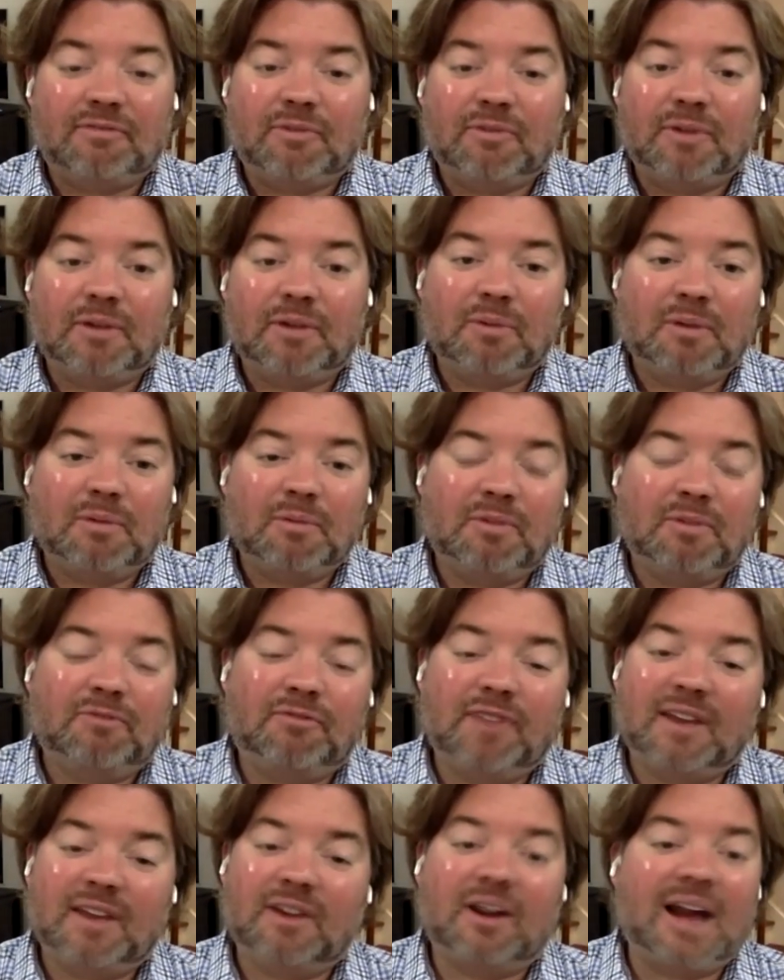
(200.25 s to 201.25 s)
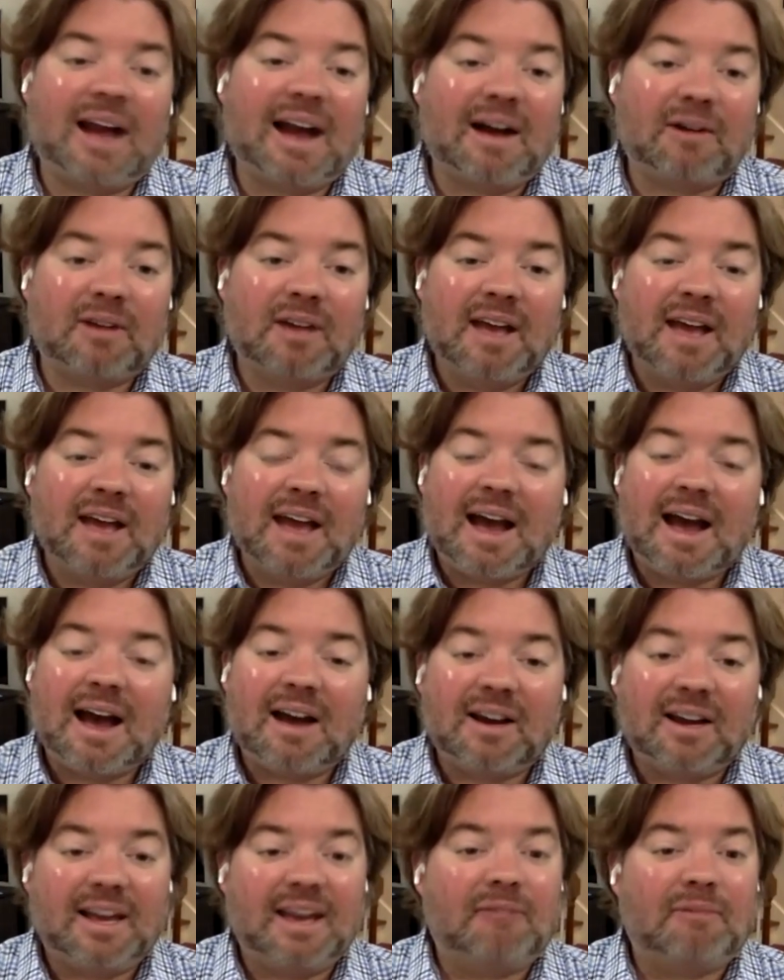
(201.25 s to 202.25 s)
We figure out how to
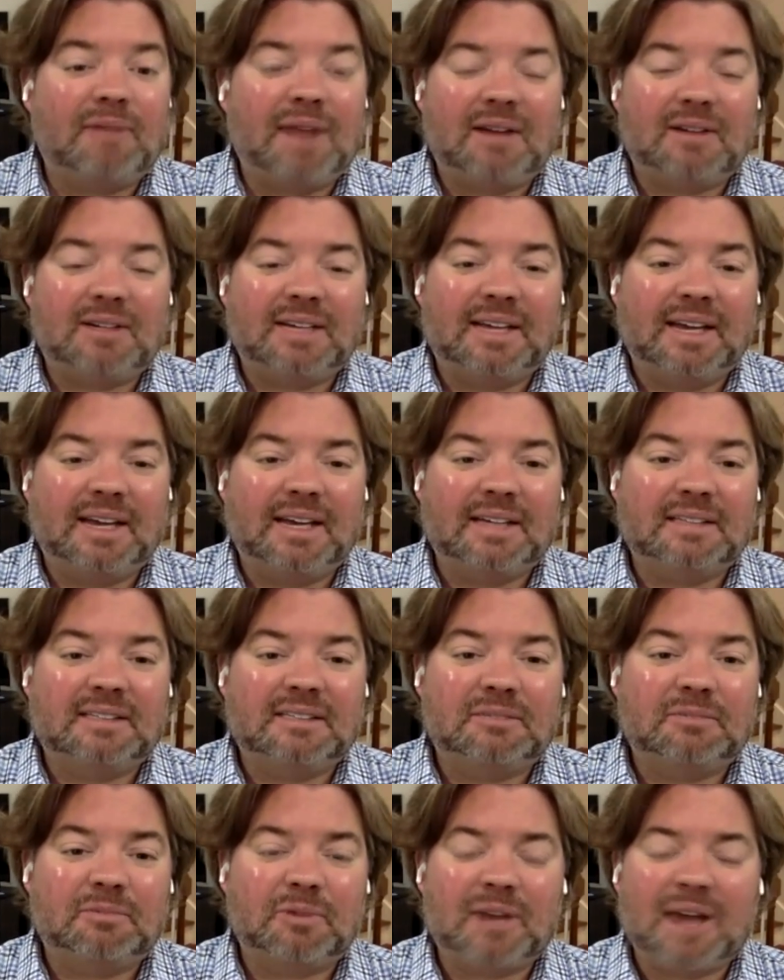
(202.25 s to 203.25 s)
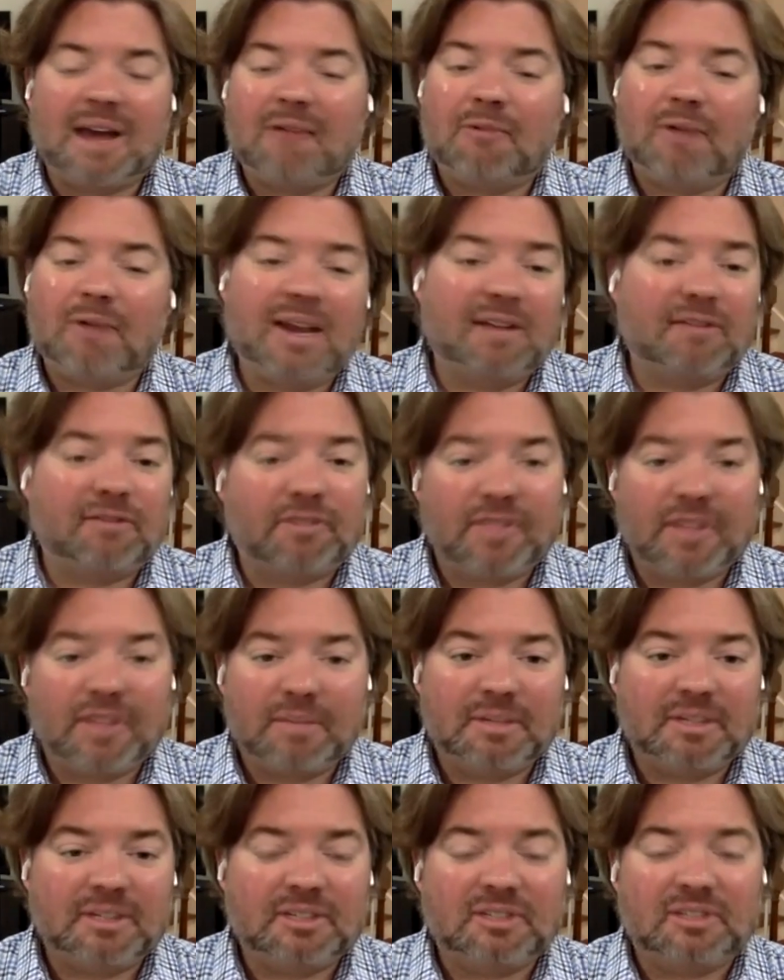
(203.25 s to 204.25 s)
get around the kids. We're not waiting for
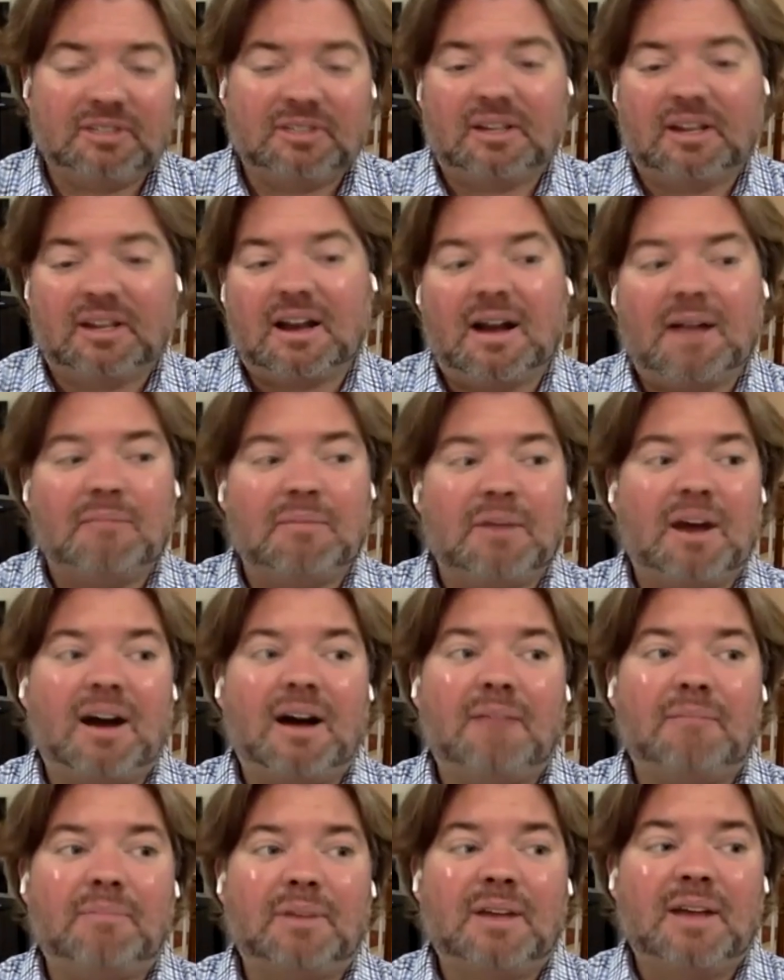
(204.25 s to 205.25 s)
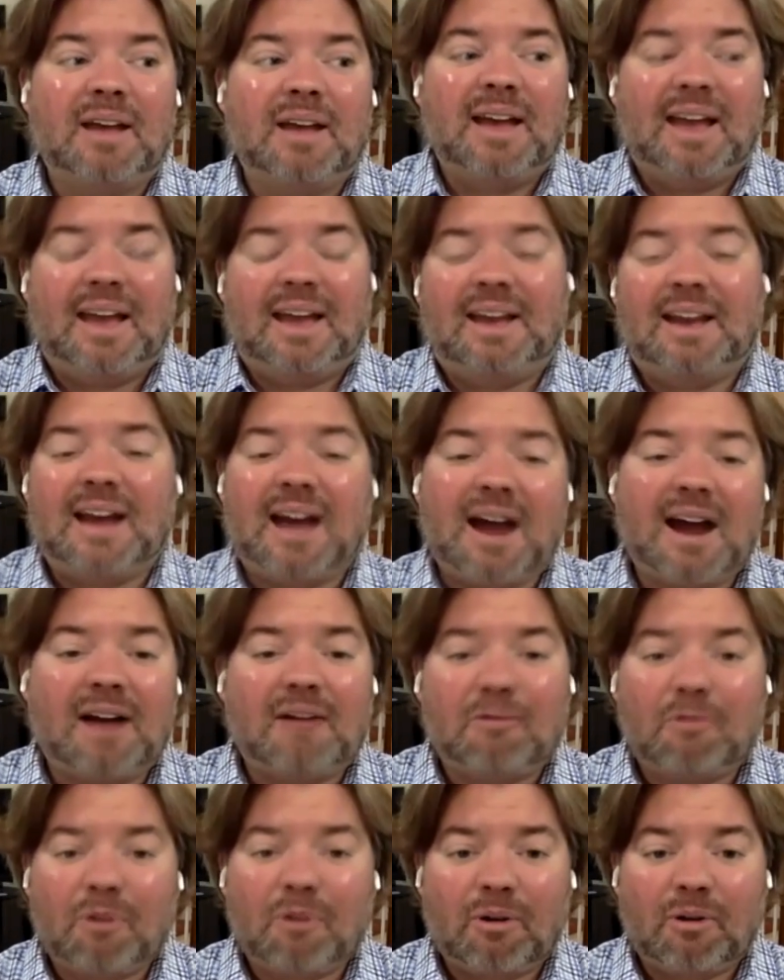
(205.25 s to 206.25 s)
them to come up in
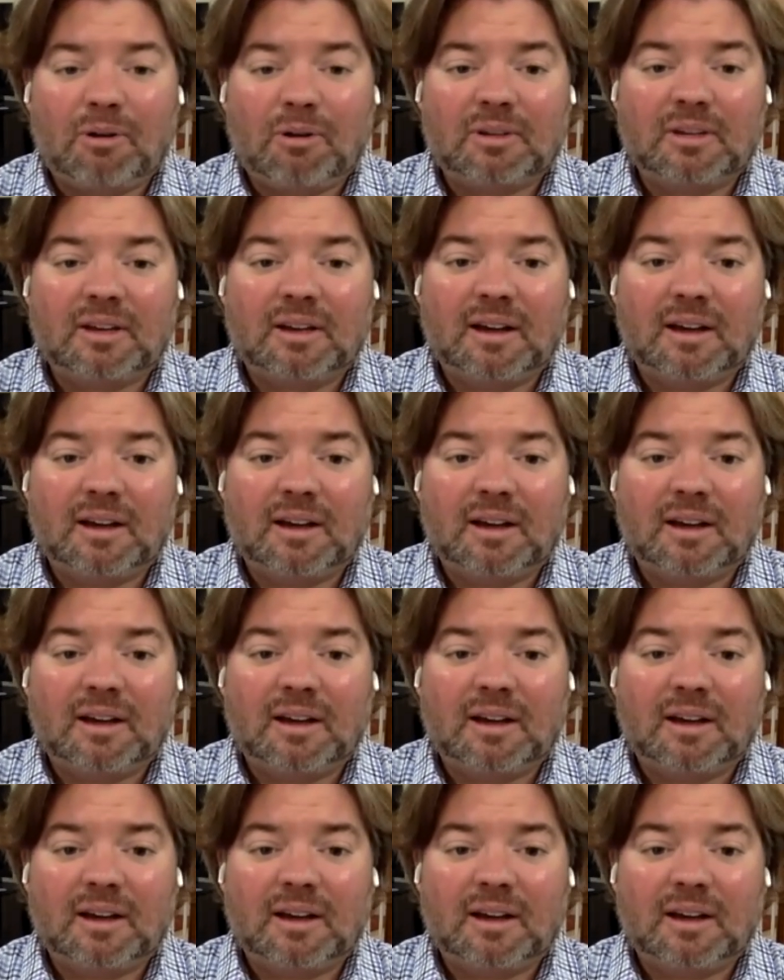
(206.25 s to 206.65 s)
our world.